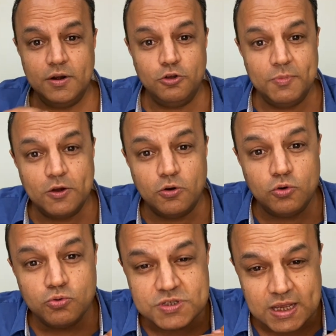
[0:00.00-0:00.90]
You may go
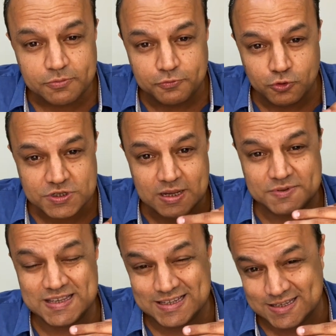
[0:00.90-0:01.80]
two steps, four
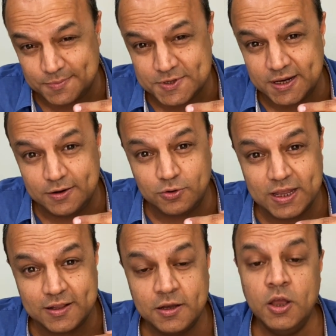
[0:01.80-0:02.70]
steps, six steps ahead
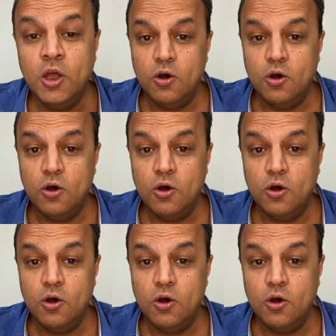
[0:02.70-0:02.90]
together,